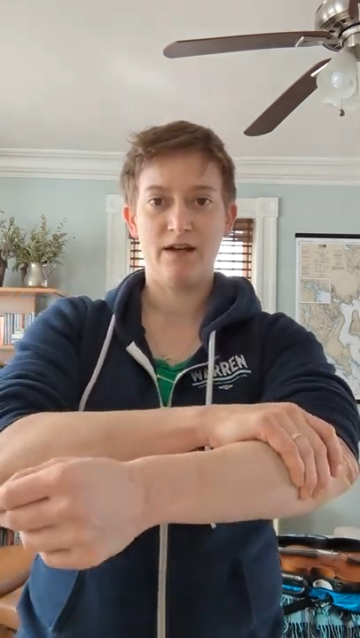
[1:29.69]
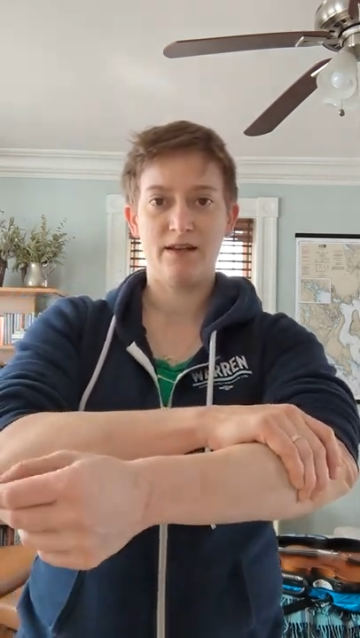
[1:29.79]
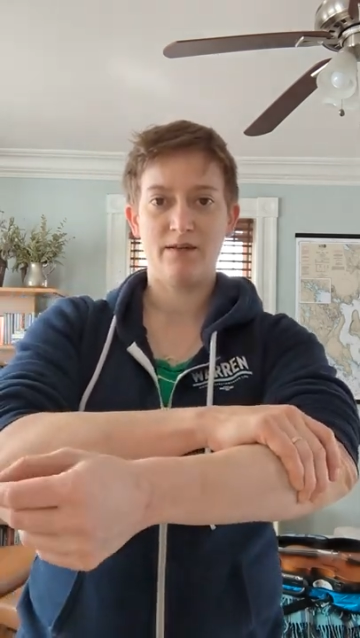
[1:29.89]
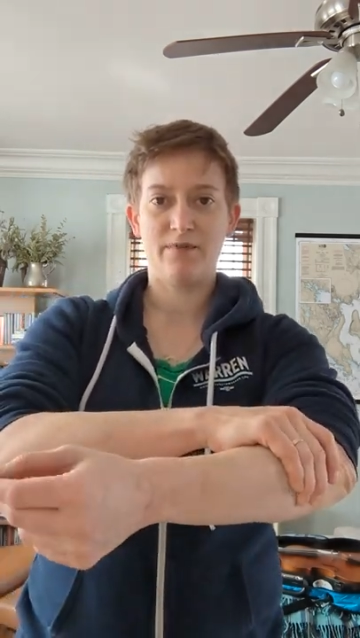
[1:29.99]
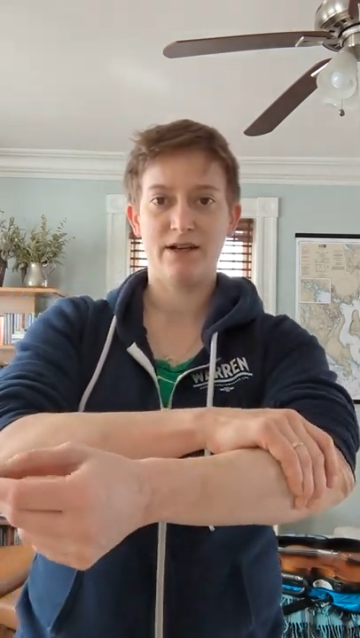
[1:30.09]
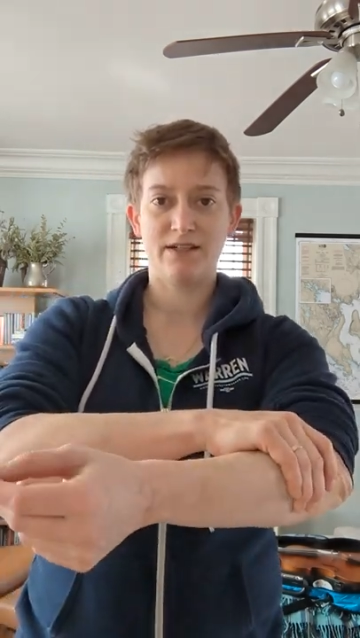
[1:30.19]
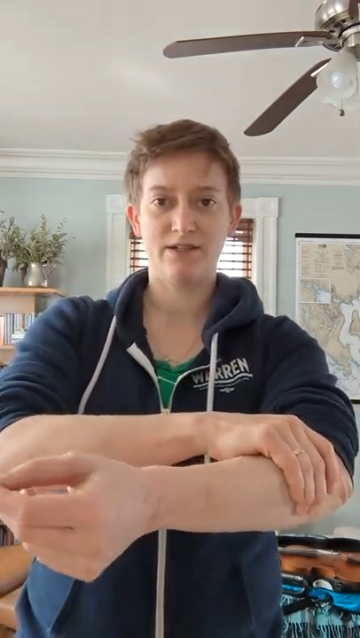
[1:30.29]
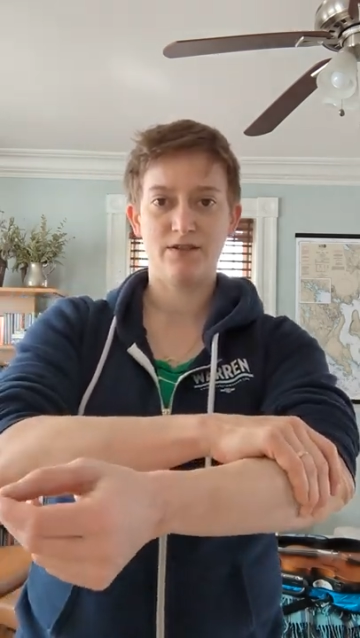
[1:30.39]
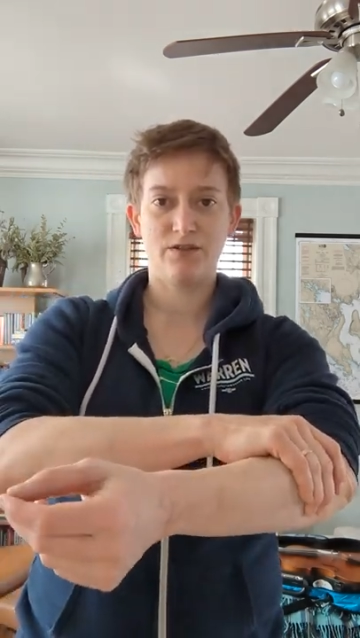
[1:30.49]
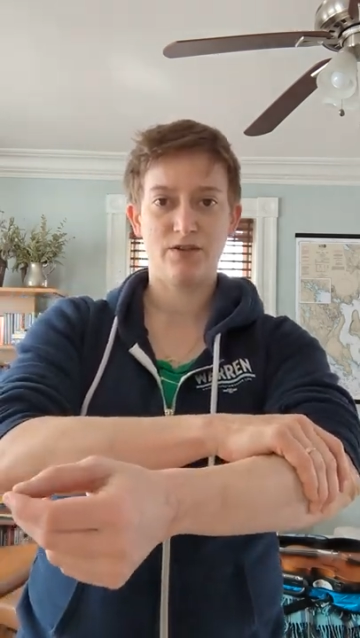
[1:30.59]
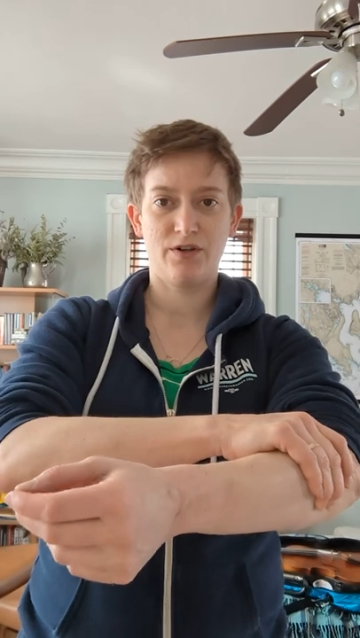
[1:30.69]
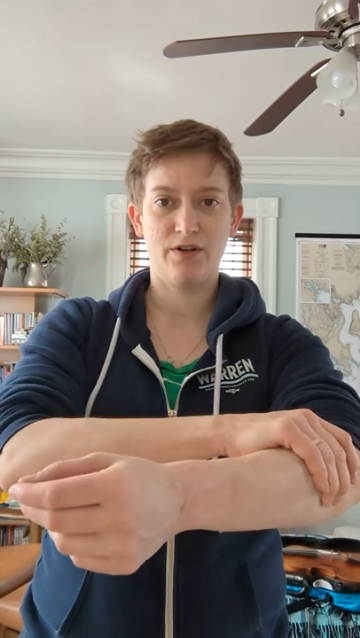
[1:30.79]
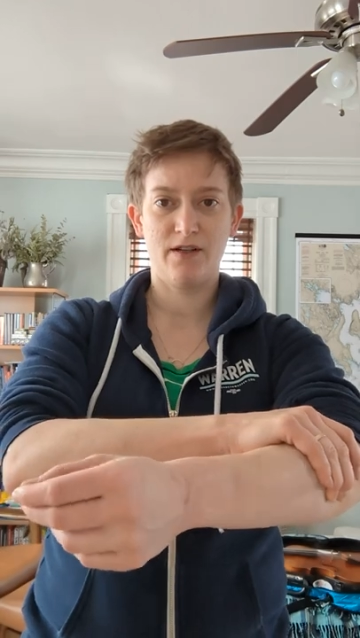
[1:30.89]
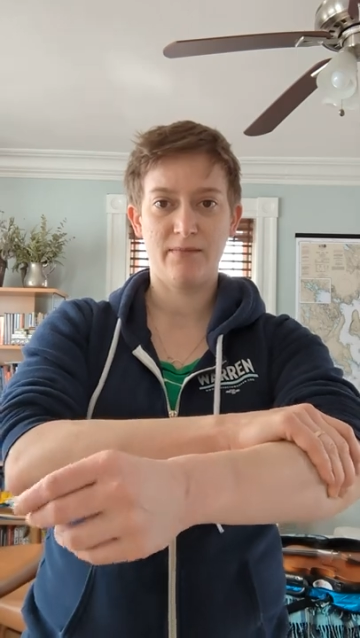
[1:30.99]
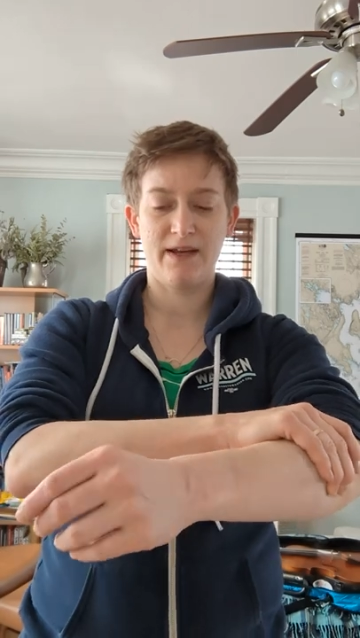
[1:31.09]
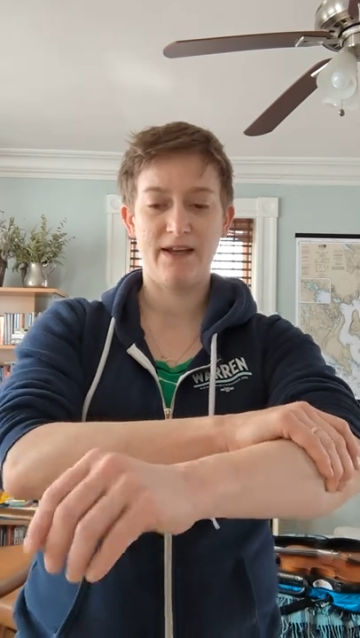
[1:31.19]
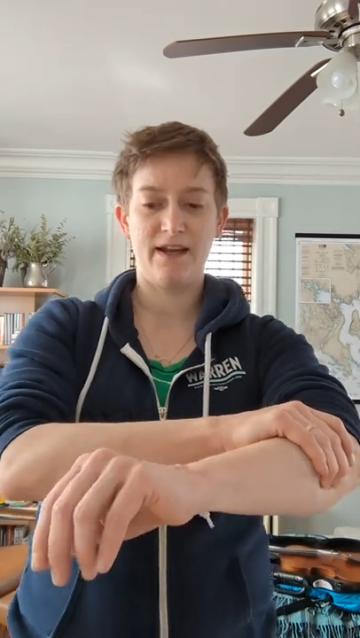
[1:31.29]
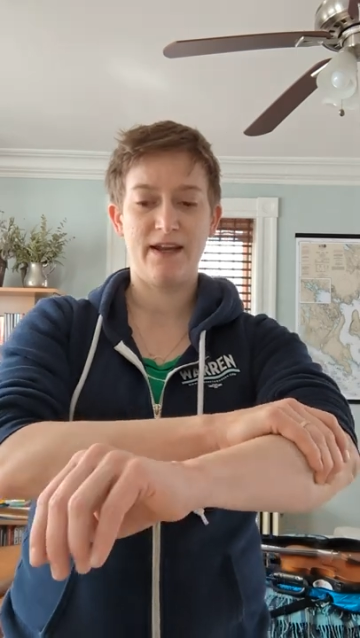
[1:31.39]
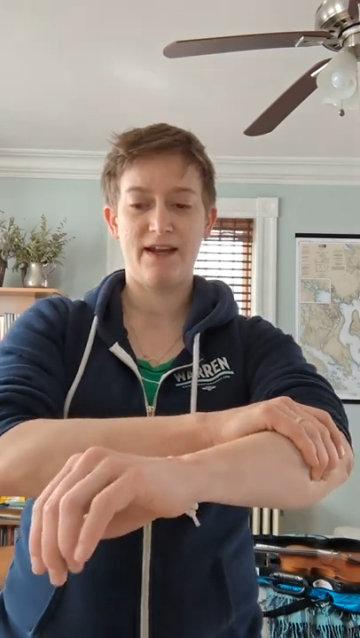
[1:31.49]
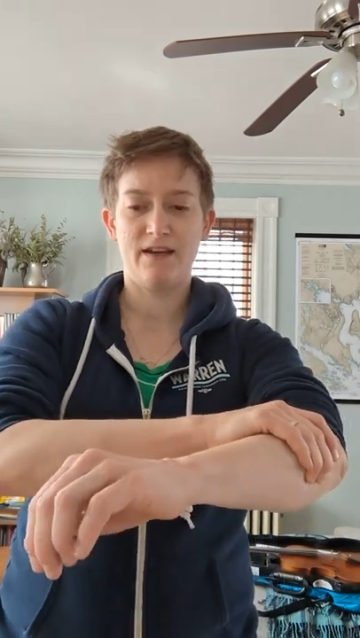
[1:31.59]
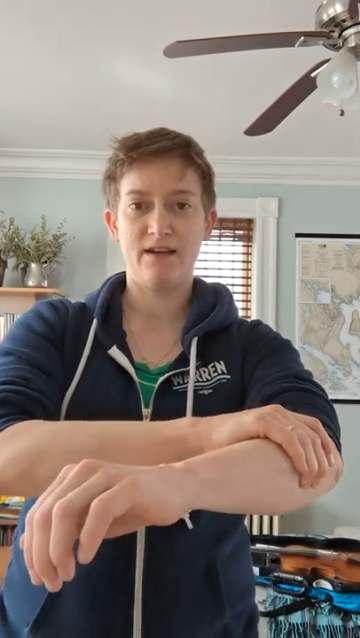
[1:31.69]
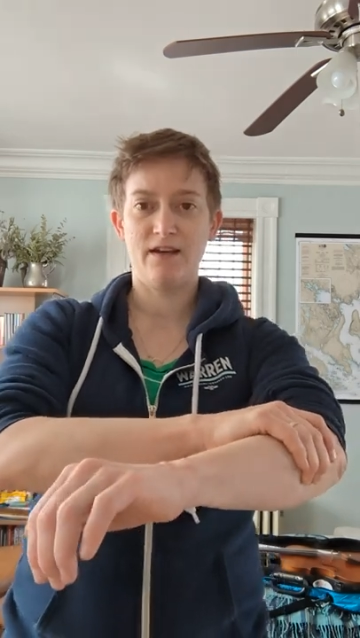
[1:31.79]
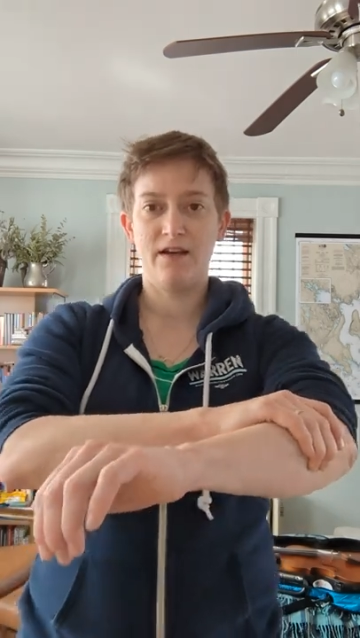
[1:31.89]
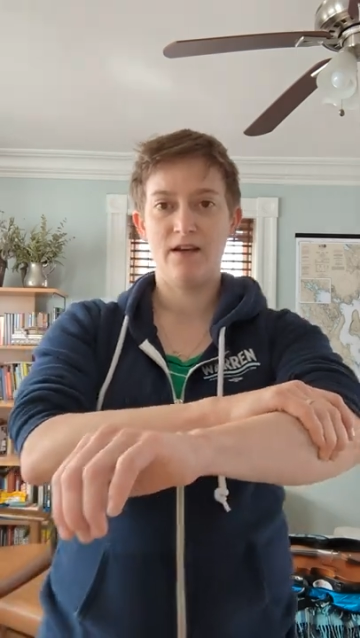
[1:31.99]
and then practice turning my hand